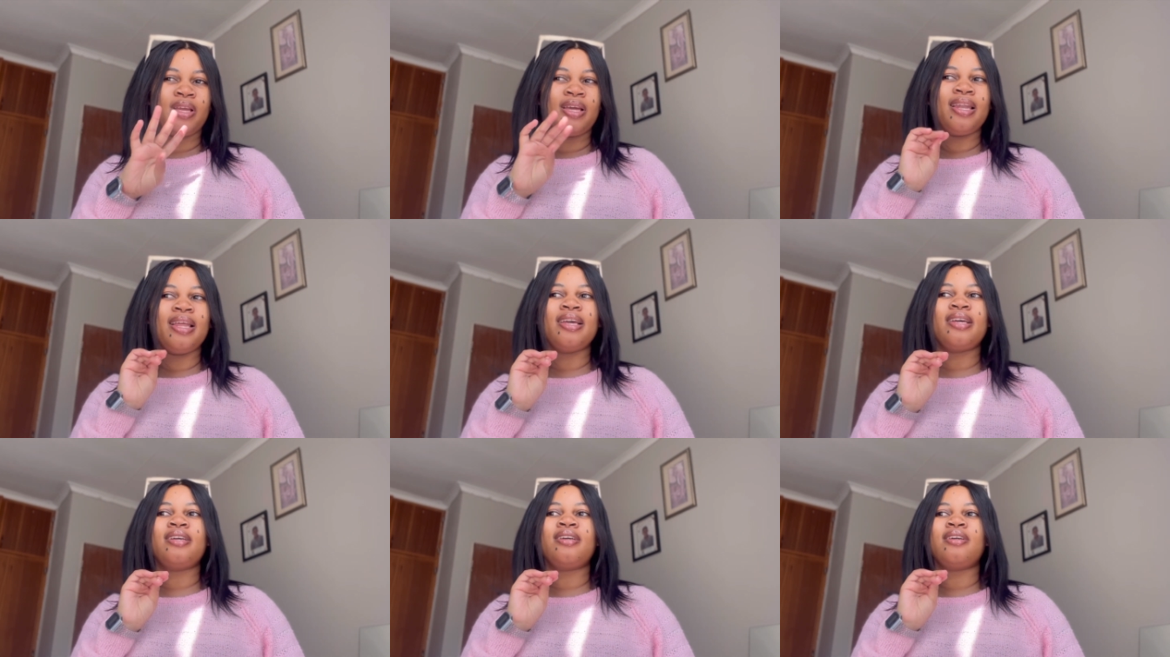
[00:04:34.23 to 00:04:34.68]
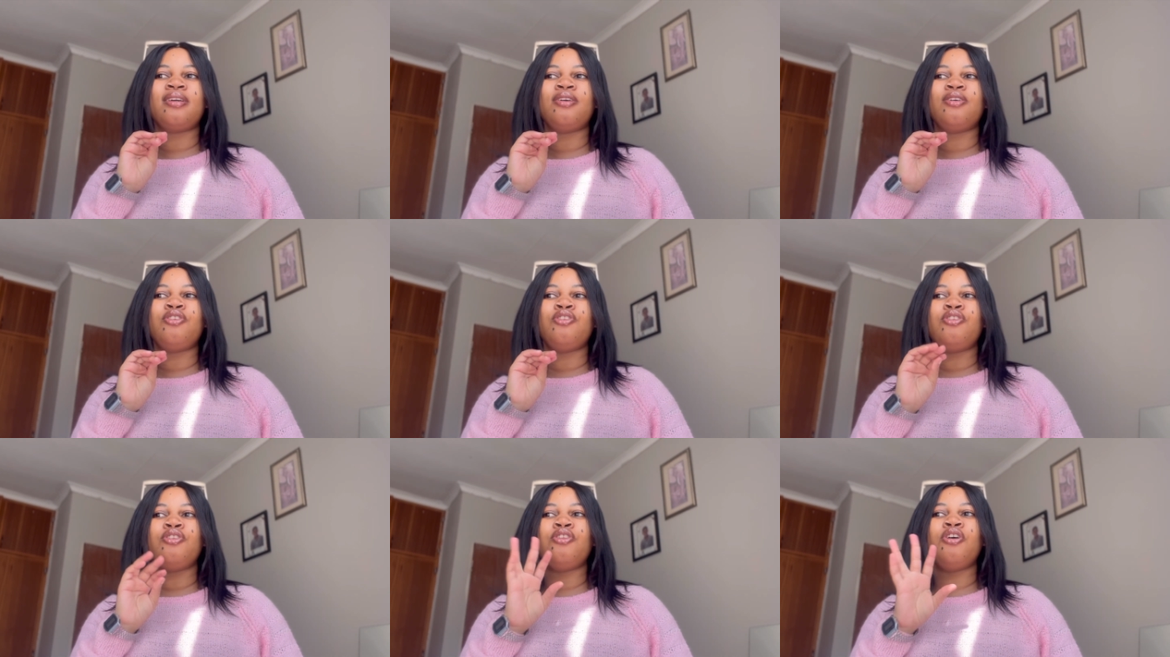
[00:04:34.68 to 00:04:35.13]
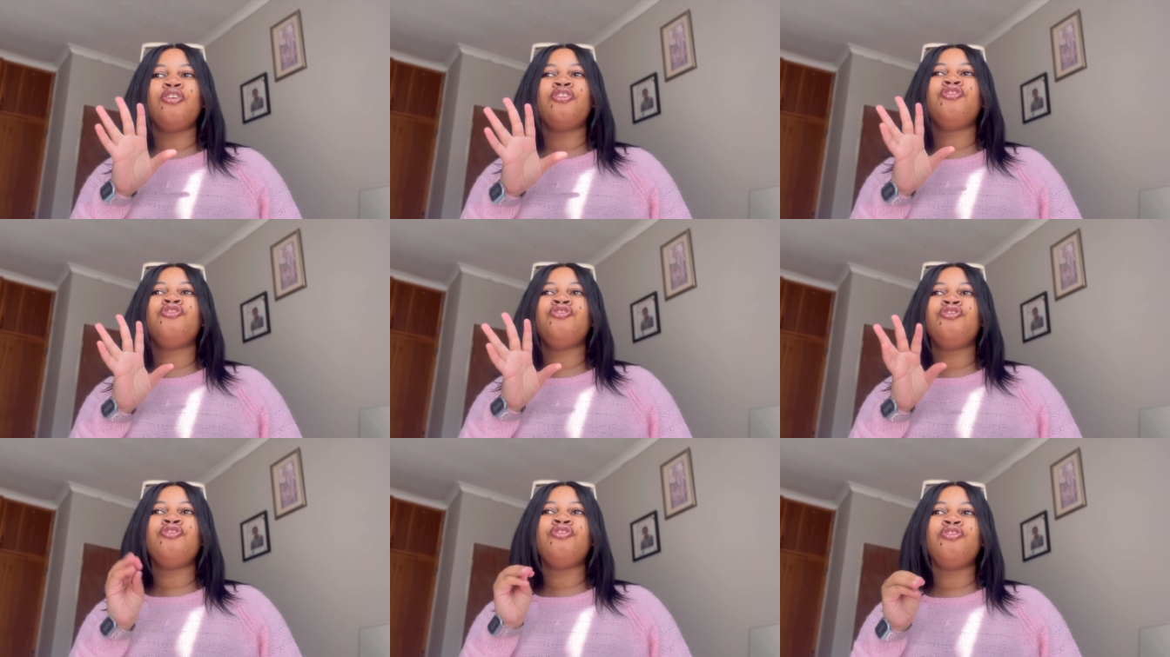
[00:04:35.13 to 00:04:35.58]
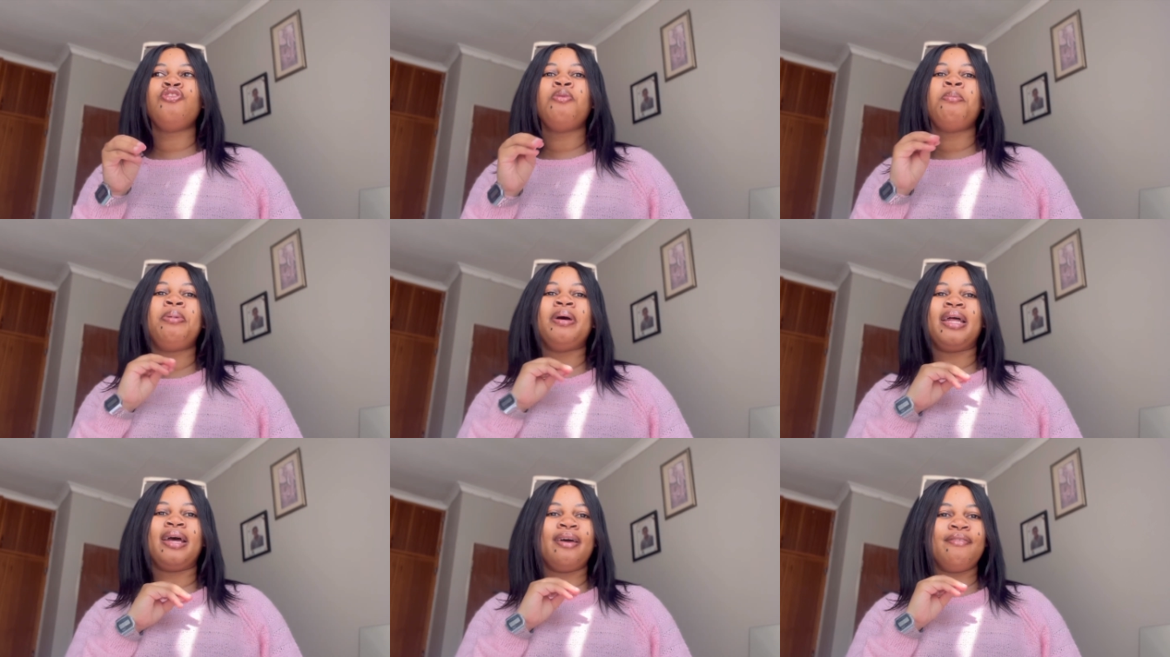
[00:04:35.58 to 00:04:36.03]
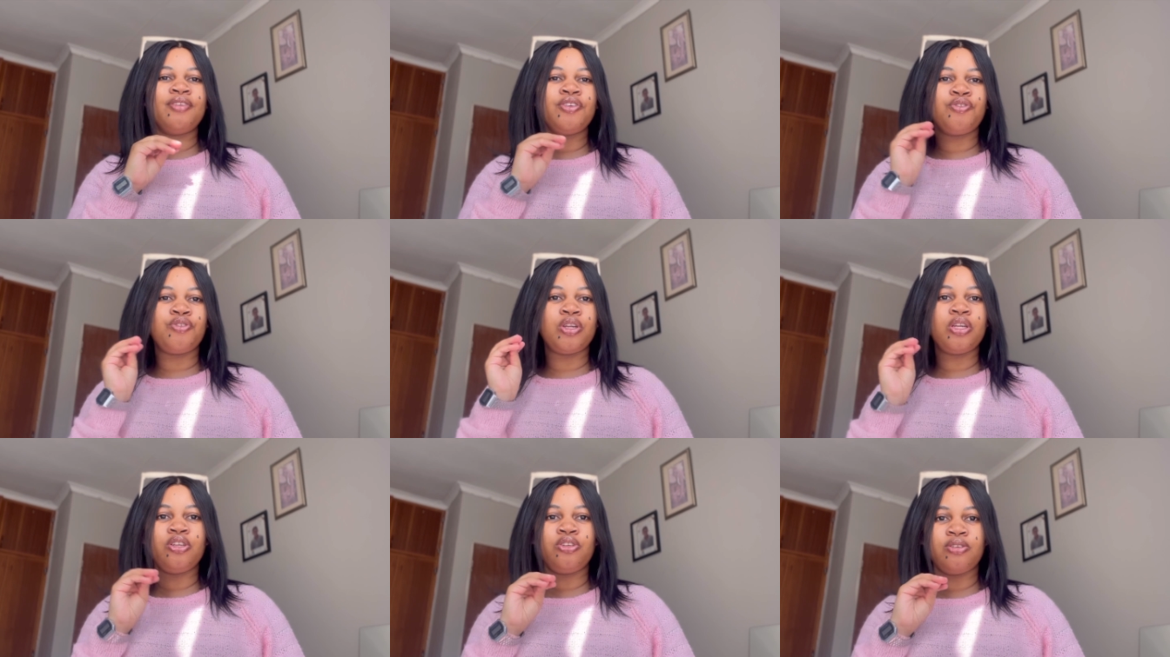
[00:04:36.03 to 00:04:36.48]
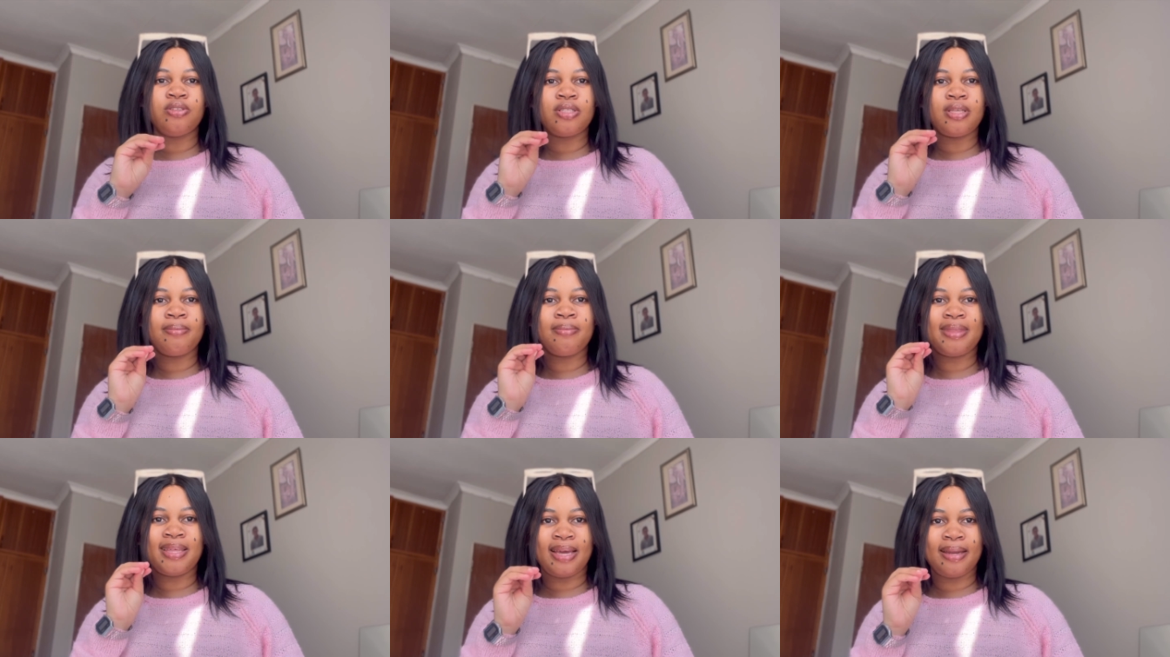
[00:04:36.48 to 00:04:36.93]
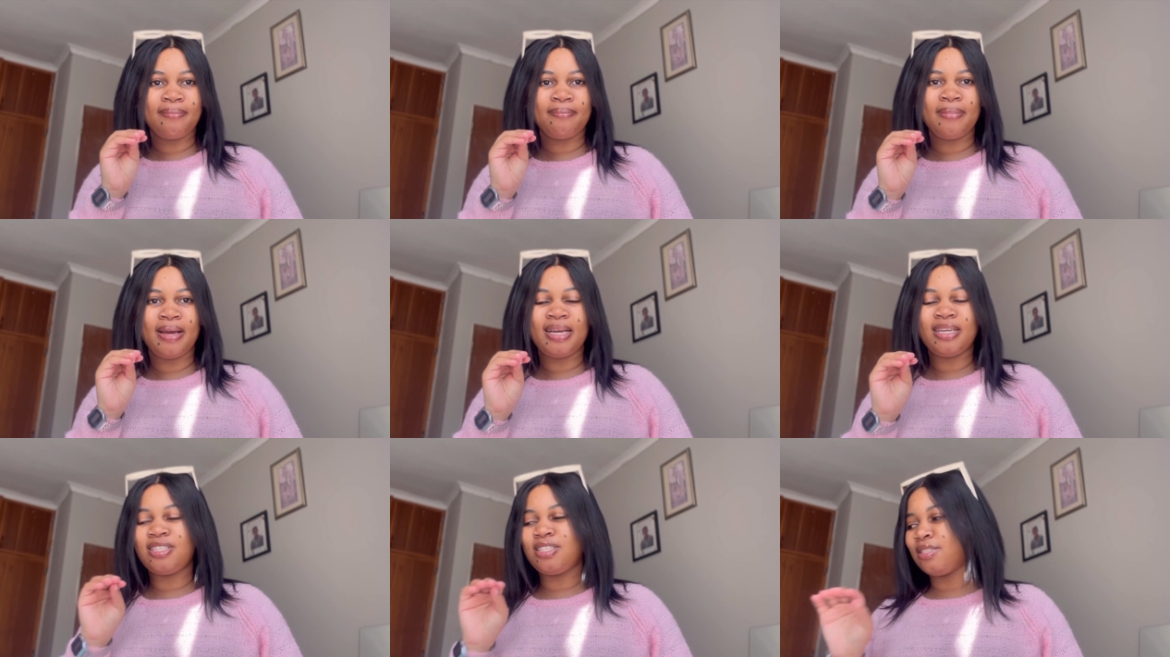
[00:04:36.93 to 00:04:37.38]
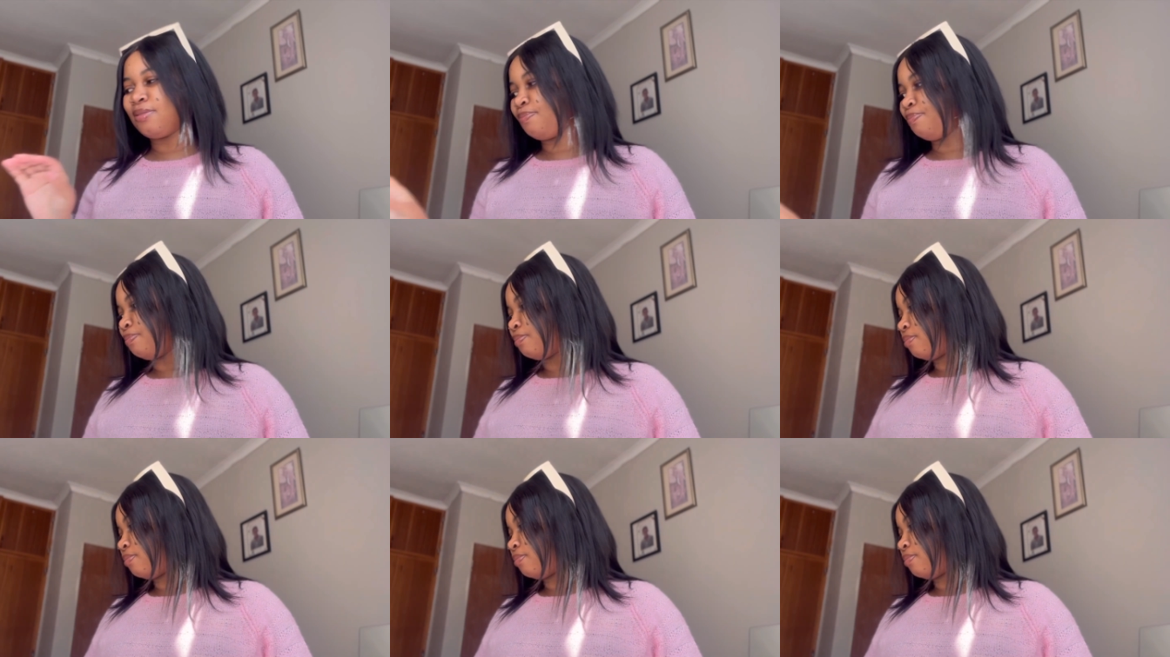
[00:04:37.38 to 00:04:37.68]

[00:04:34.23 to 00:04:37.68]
Like, not new, new, but I haven't really used them that much